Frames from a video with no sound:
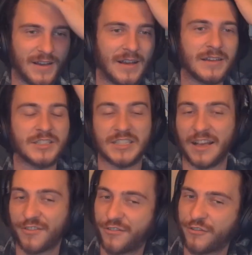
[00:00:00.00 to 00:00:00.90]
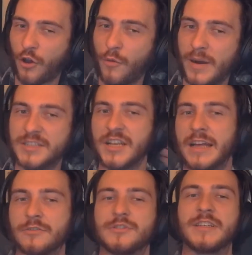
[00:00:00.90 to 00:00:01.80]
She has so much
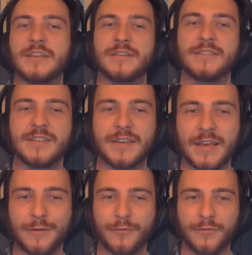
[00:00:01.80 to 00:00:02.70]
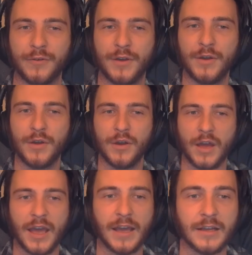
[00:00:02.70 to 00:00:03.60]
energy to give,
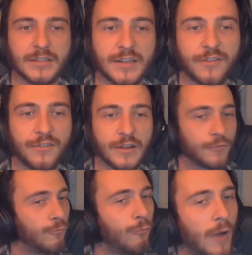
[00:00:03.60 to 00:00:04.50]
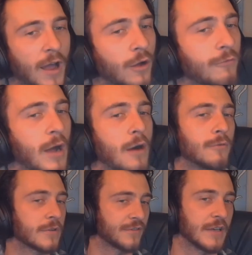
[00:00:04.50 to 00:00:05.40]
and it's it's well well
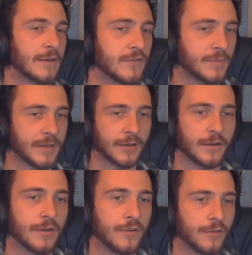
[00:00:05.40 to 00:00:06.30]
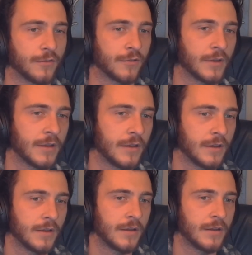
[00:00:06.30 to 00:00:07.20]
received, because
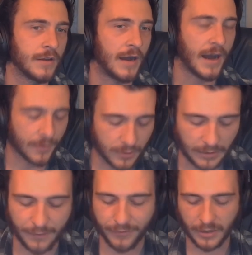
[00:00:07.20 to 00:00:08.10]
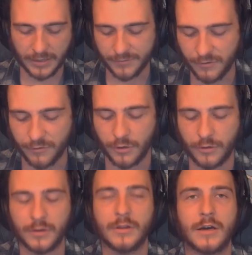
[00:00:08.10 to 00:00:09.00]
I don't know, I feel like I've just
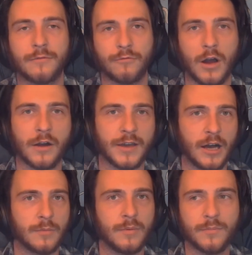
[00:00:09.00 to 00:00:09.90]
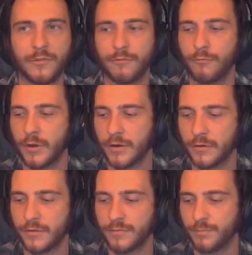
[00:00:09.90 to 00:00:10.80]
heard a lot of rock albums
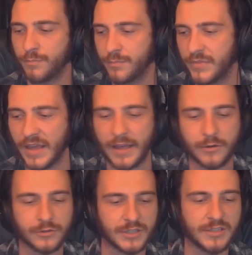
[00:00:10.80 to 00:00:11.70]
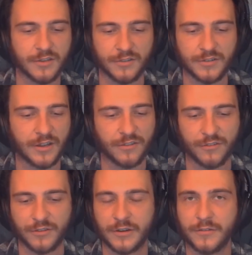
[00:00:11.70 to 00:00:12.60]
where the energy isn't
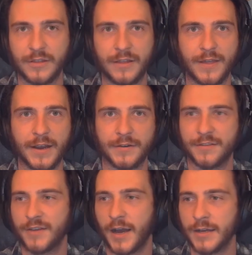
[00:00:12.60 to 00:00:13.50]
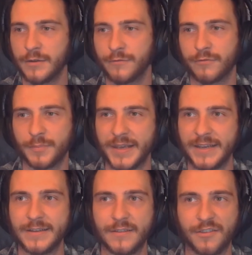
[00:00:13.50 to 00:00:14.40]
necessarily there. It's kind of
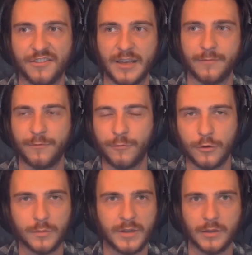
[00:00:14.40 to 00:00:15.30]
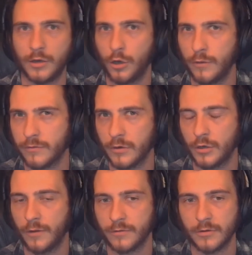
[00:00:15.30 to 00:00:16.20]
repeating the same formula over and
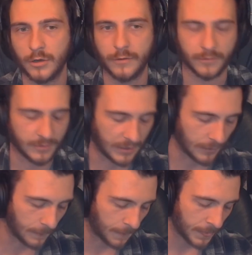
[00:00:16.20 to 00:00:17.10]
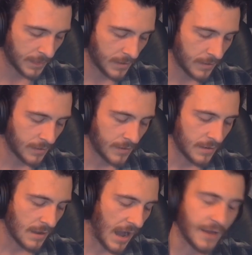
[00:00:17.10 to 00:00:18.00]
over and over. Now
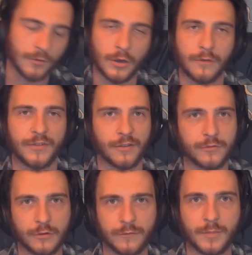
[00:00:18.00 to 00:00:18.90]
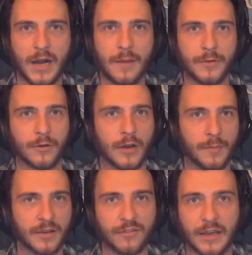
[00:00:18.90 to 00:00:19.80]
I don't know if that's true for Poppy or not,
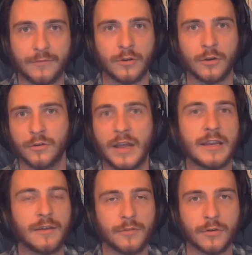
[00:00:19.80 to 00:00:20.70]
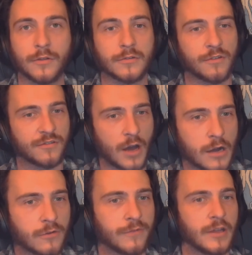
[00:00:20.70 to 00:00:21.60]
because I haven't heard any of their other
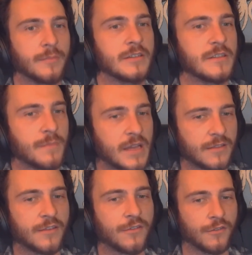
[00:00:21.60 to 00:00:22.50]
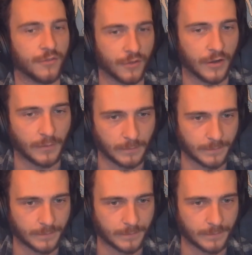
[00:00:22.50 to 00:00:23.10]
discography, but to me this is um